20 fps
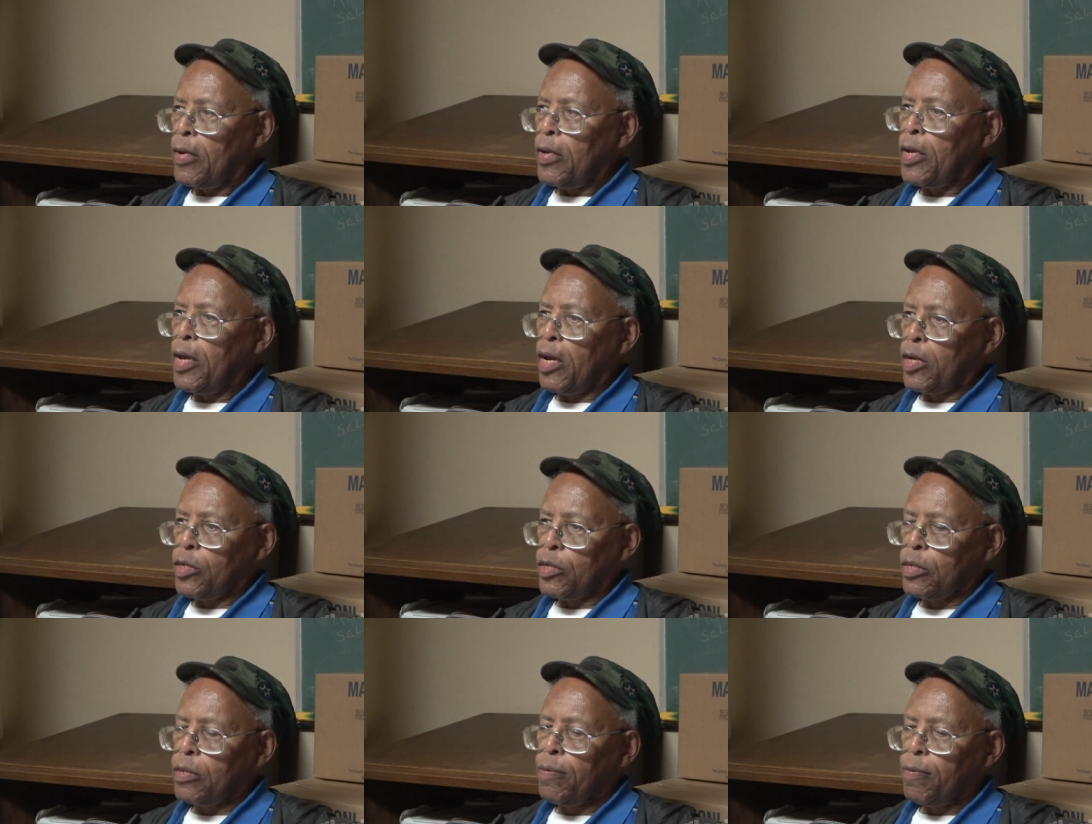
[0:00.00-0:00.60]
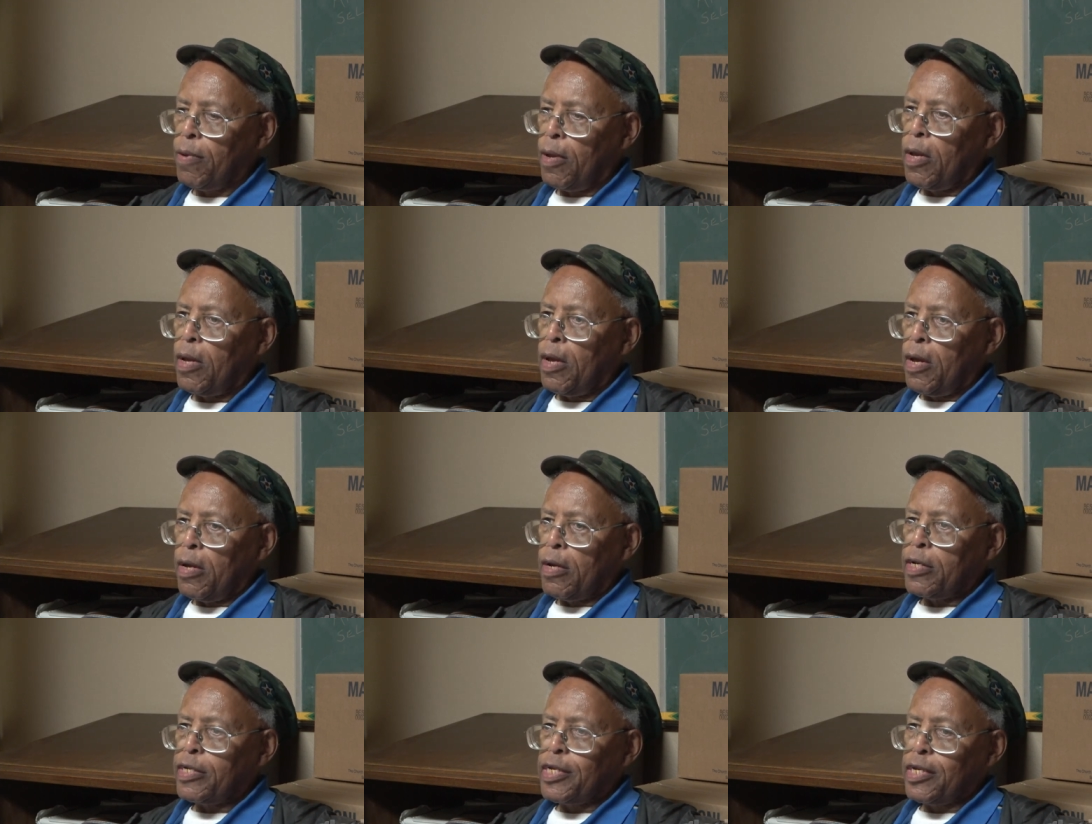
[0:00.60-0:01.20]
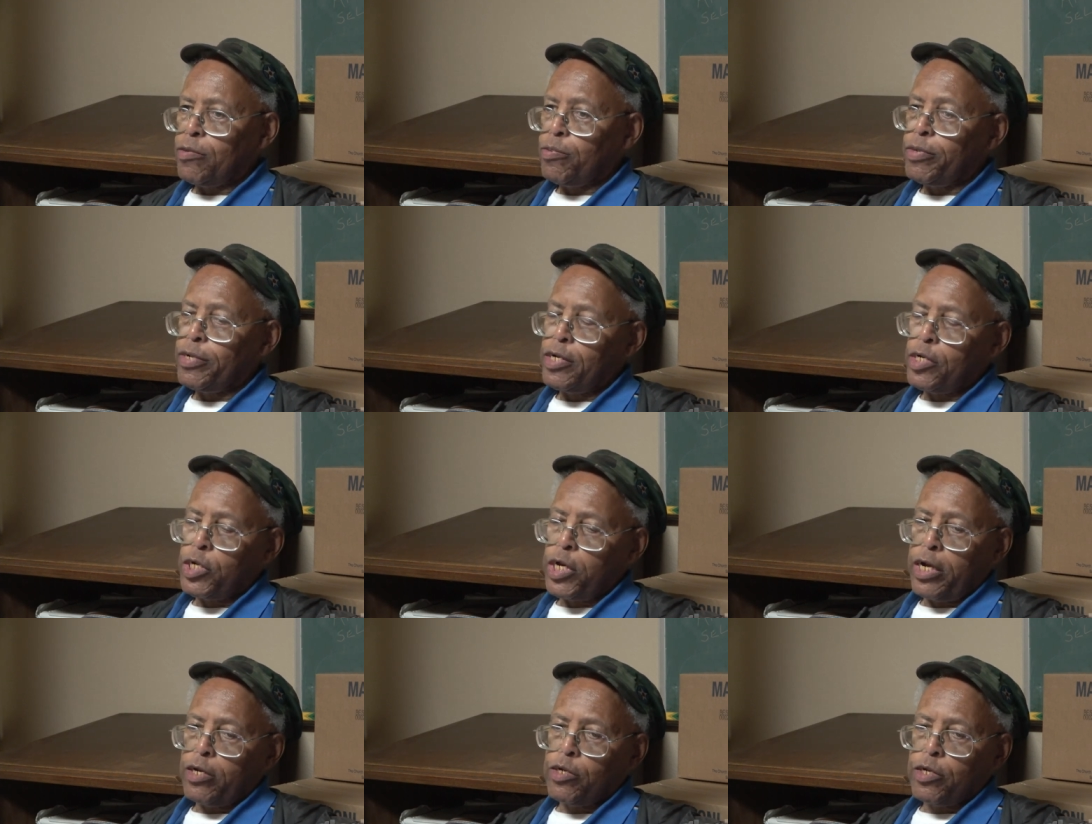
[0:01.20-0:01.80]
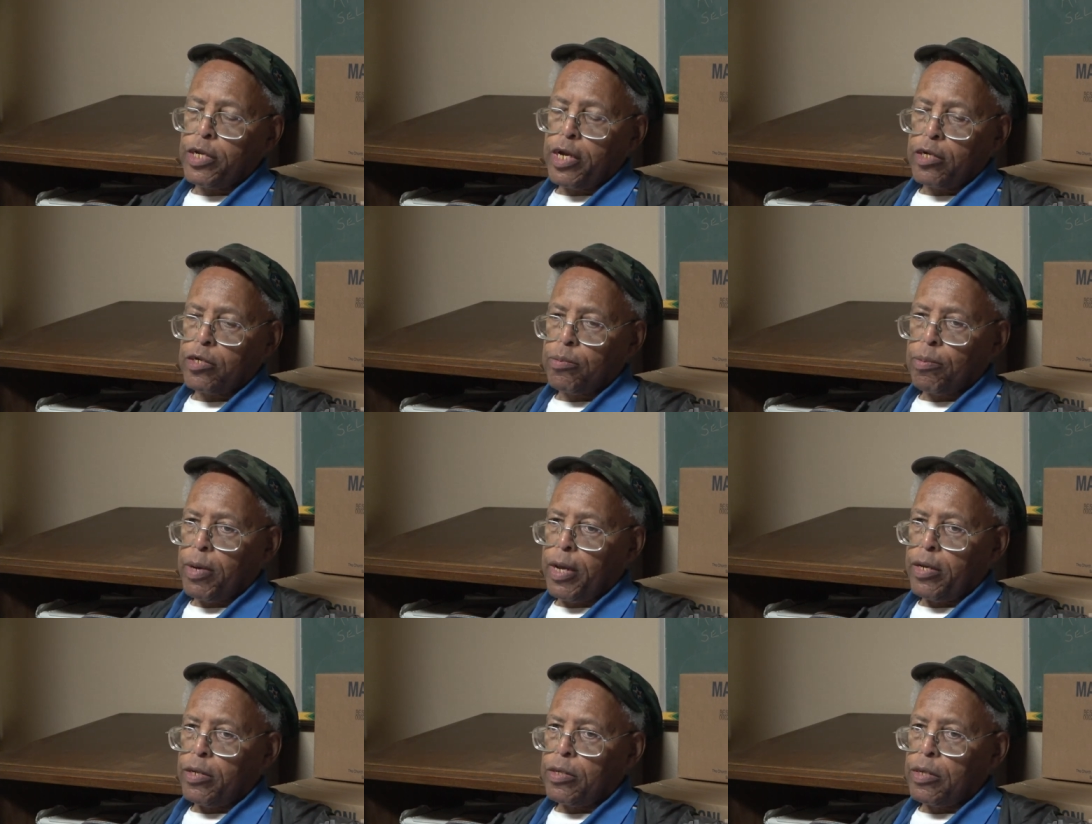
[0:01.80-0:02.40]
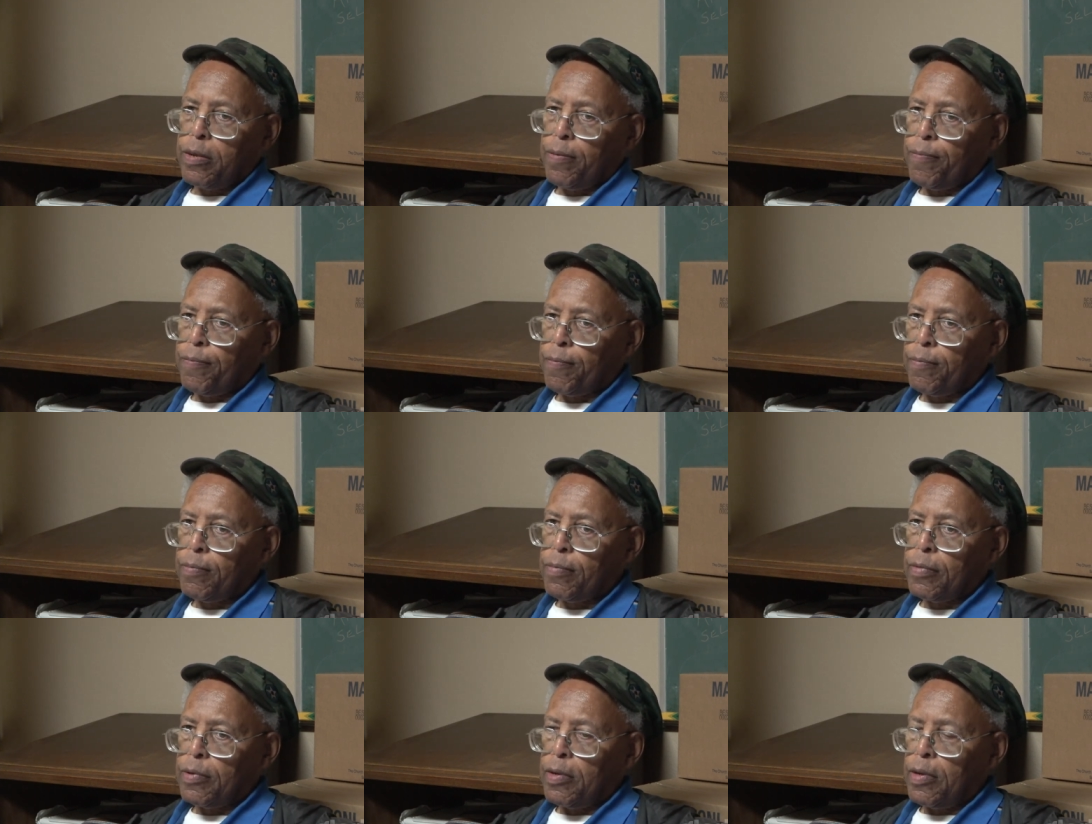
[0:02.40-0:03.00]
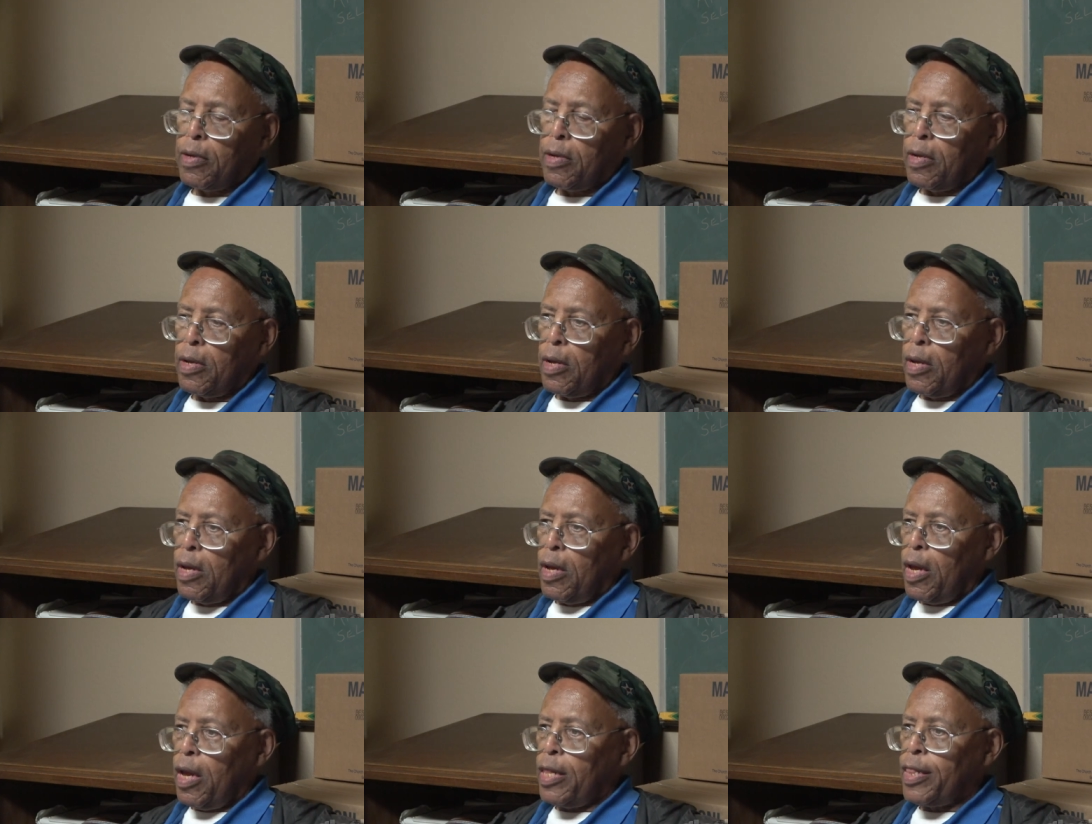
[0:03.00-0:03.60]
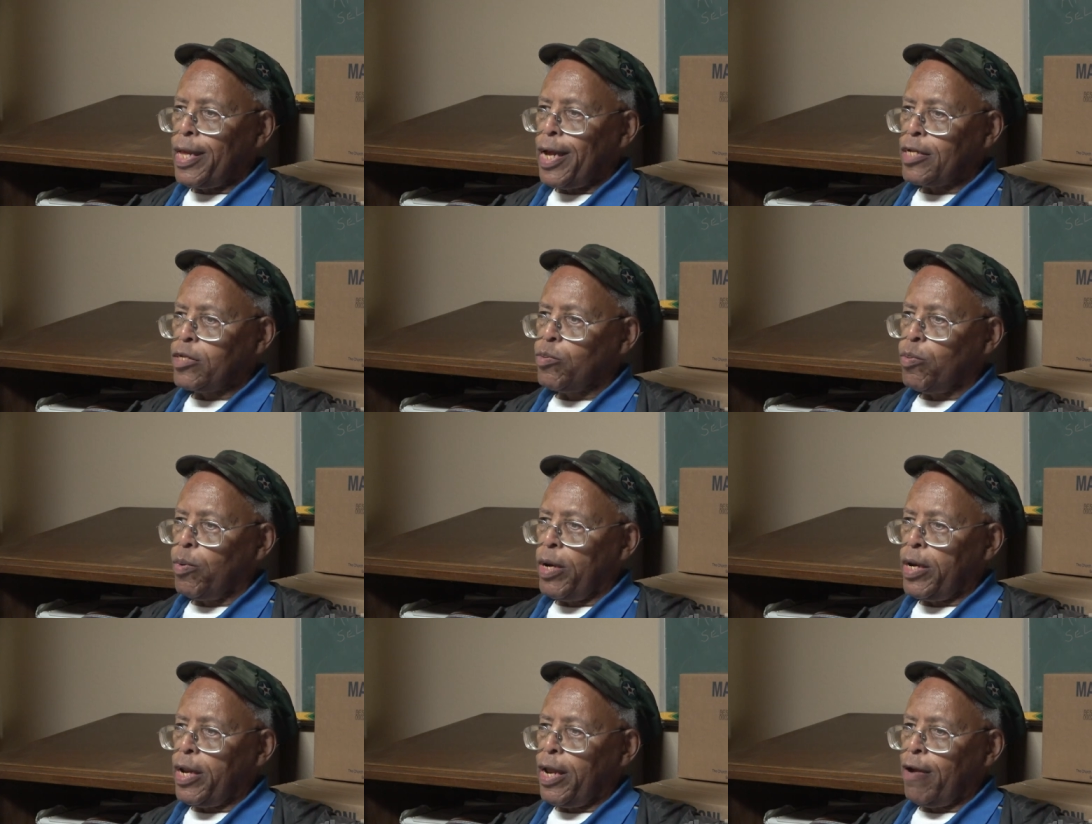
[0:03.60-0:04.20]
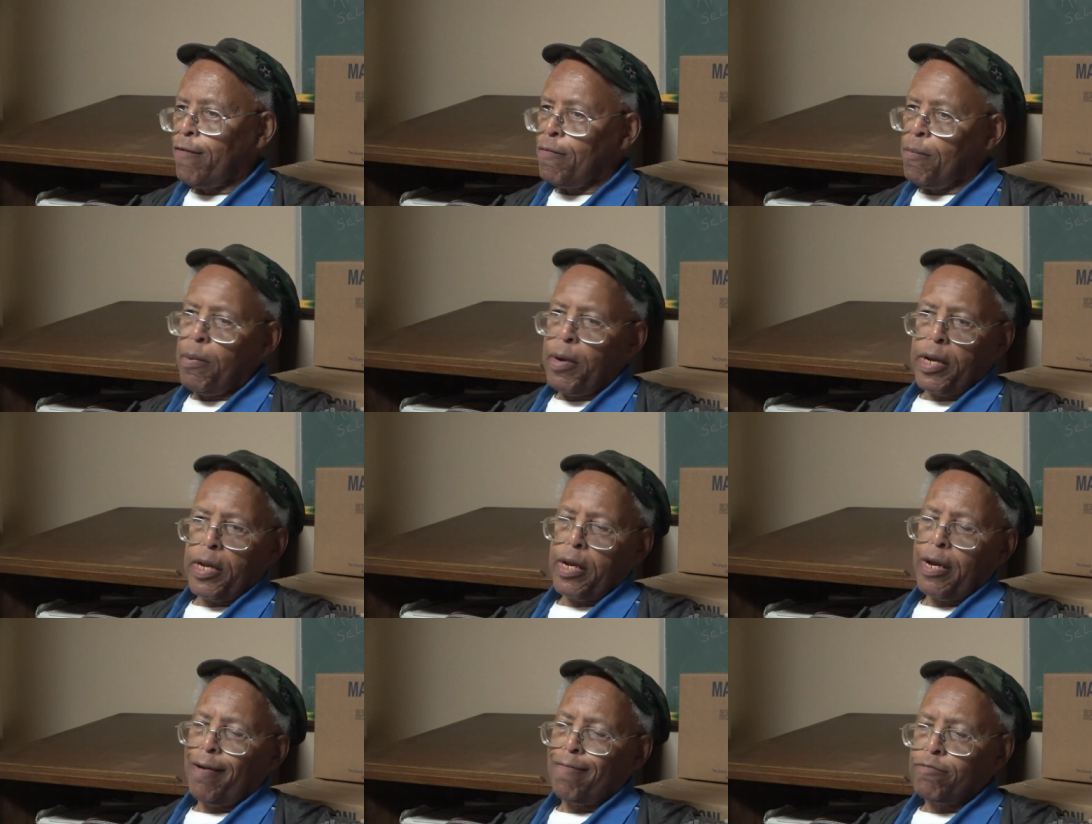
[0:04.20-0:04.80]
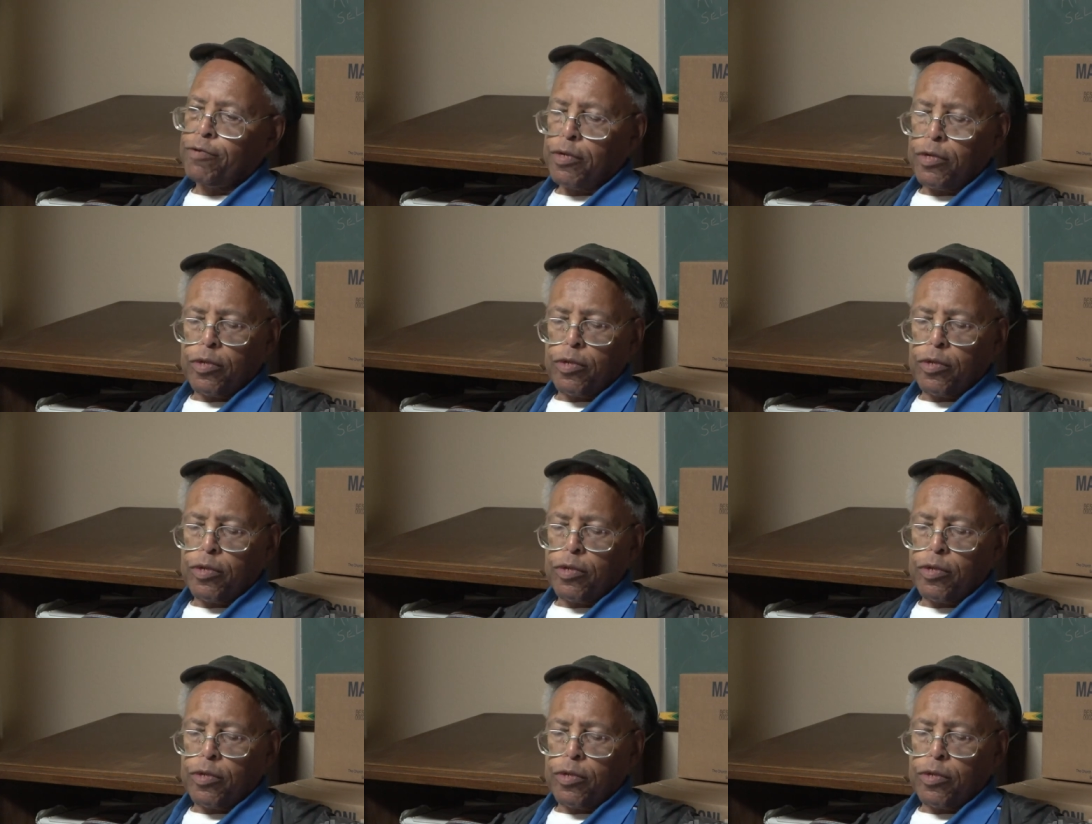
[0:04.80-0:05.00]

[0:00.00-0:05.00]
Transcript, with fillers: Yes, because that's when the change takes place, mm. and that's when everybody comes